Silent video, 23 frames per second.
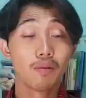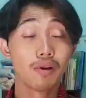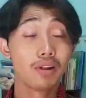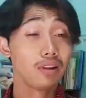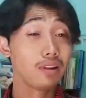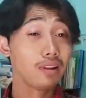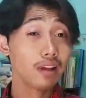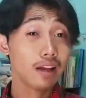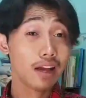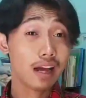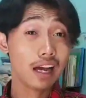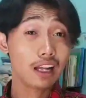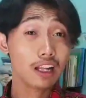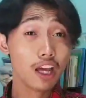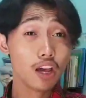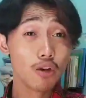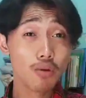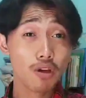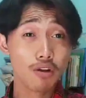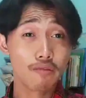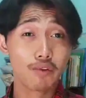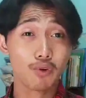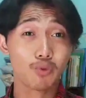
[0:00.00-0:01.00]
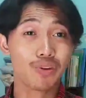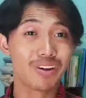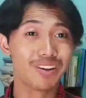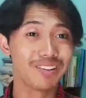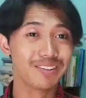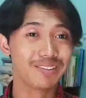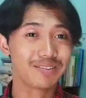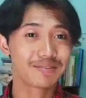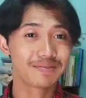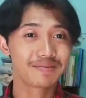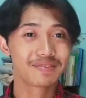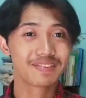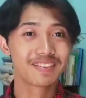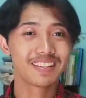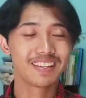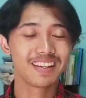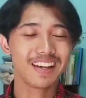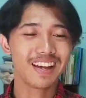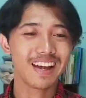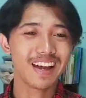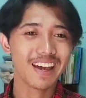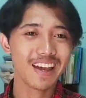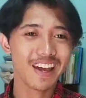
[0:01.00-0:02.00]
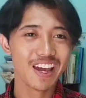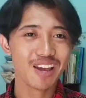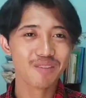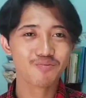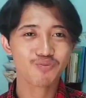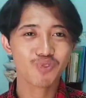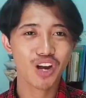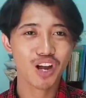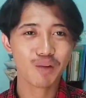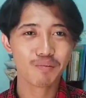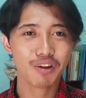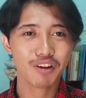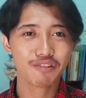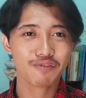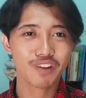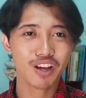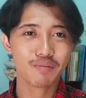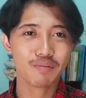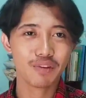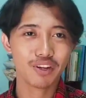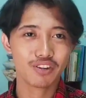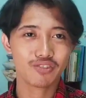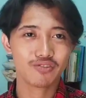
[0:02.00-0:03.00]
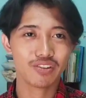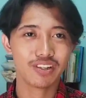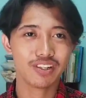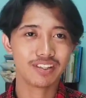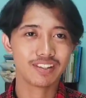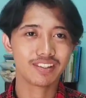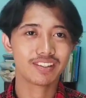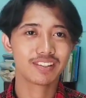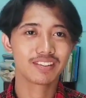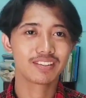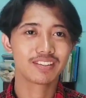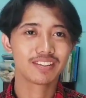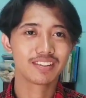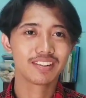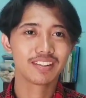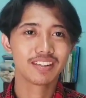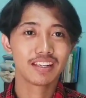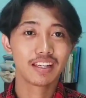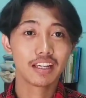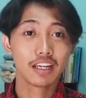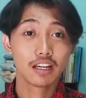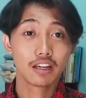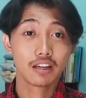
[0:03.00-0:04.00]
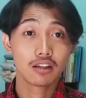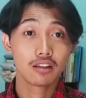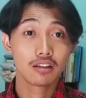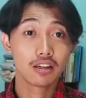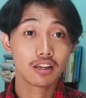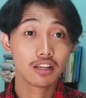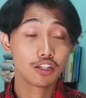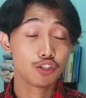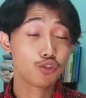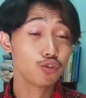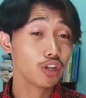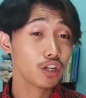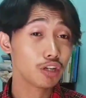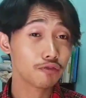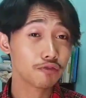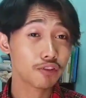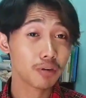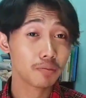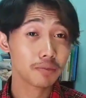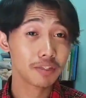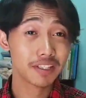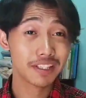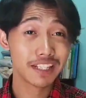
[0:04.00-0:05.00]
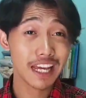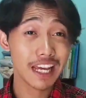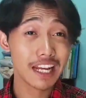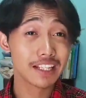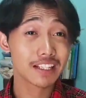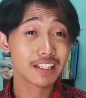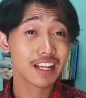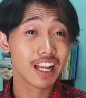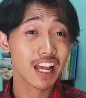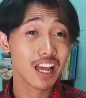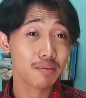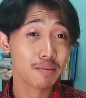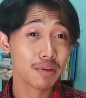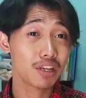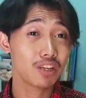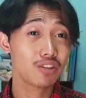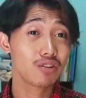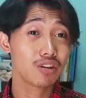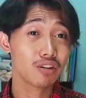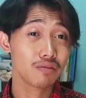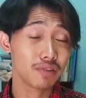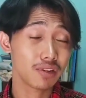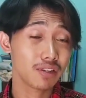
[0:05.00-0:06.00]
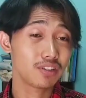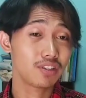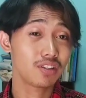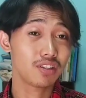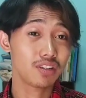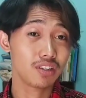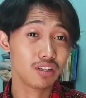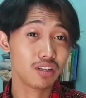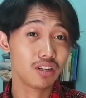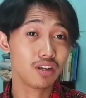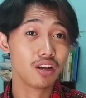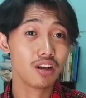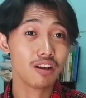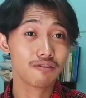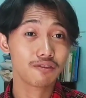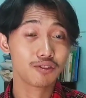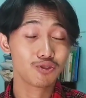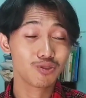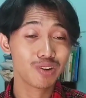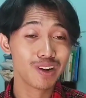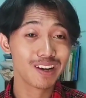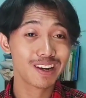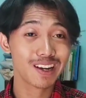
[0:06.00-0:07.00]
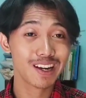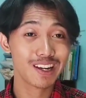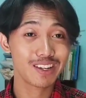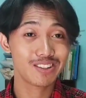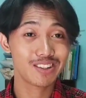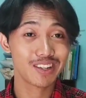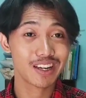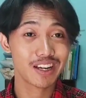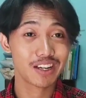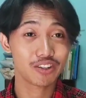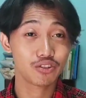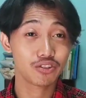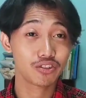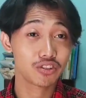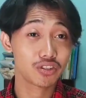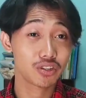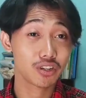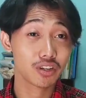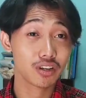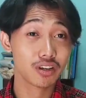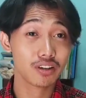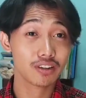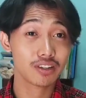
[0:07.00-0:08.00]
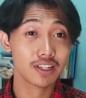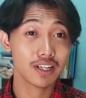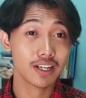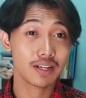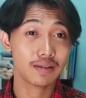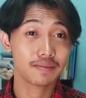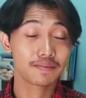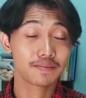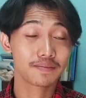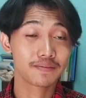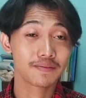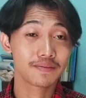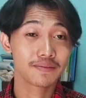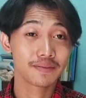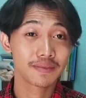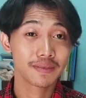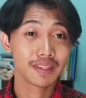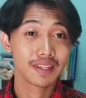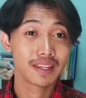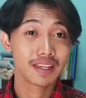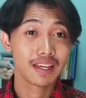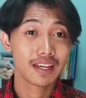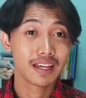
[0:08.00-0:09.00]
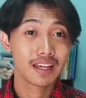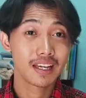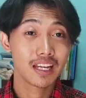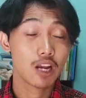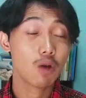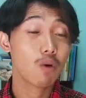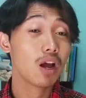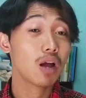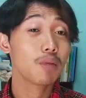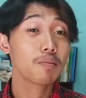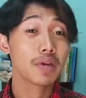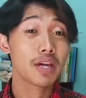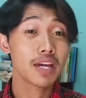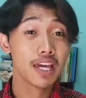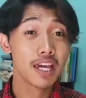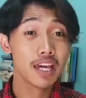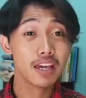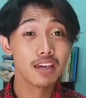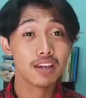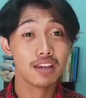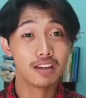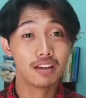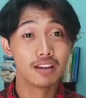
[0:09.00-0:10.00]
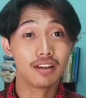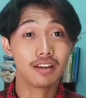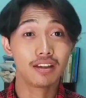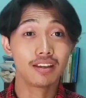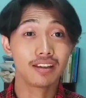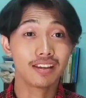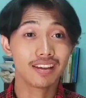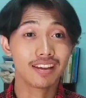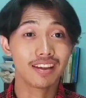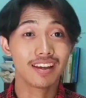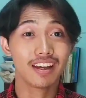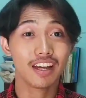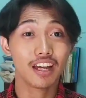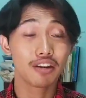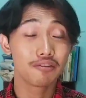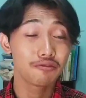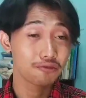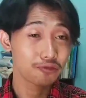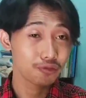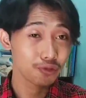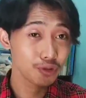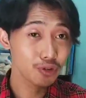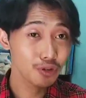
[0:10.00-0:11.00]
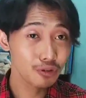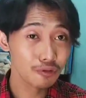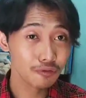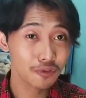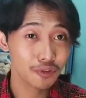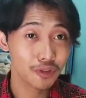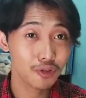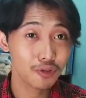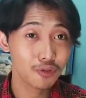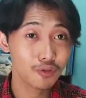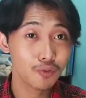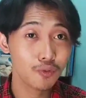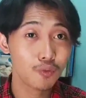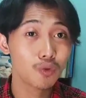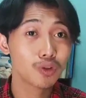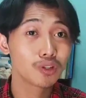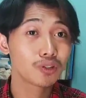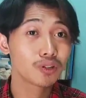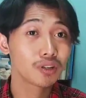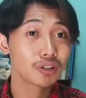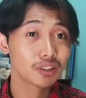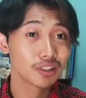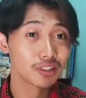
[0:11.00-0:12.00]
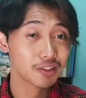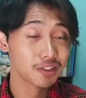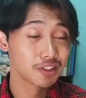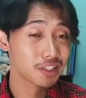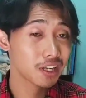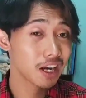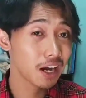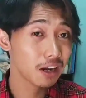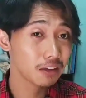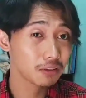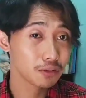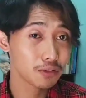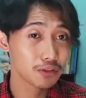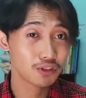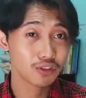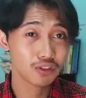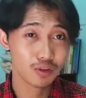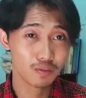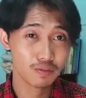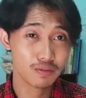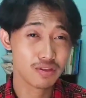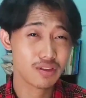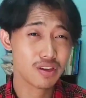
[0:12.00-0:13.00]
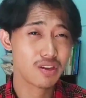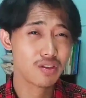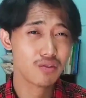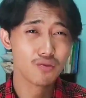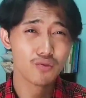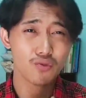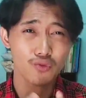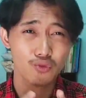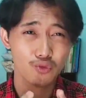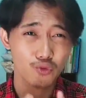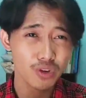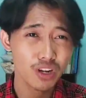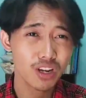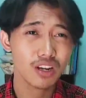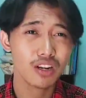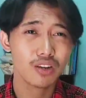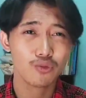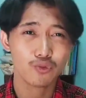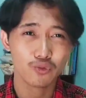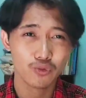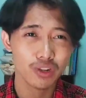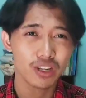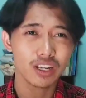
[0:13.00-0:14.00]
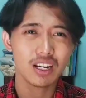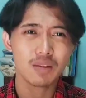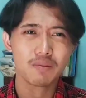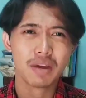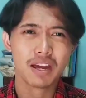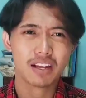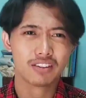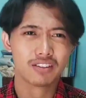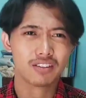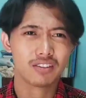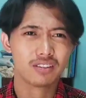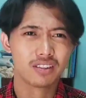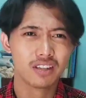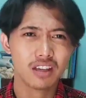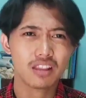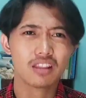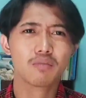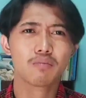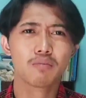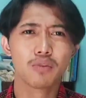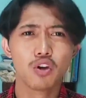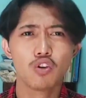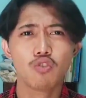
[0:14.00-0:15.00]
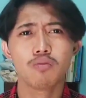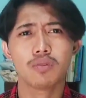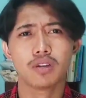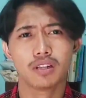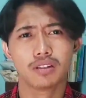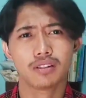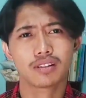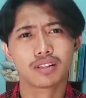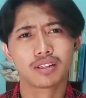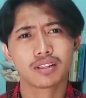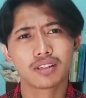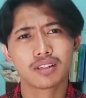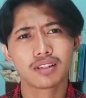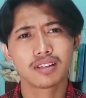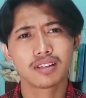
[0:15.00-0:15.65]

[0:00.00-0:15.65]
Well, hello everyone. I am Muhammad Fahmi, student from State Islamic University of Surakarta, Surakarta. Now I'm here in front of you, would like to tell you something really matters at the moment.